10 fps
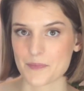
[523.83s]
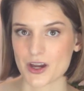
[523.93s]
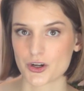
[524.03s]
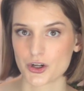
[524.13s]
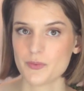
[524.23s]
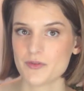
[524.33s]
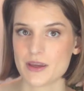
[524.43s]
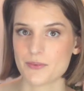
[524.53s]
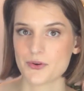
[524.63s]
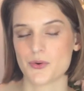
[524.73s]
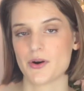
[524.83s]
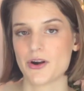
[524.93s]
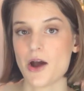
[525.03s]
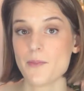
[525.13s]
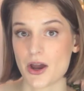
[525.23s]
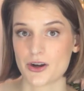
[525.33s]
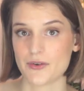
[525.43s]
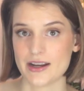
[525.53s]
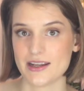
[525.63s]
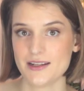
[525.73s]
a group of people who are not
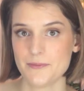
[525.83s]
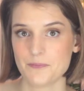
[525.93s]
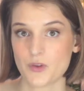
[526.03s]
moderated.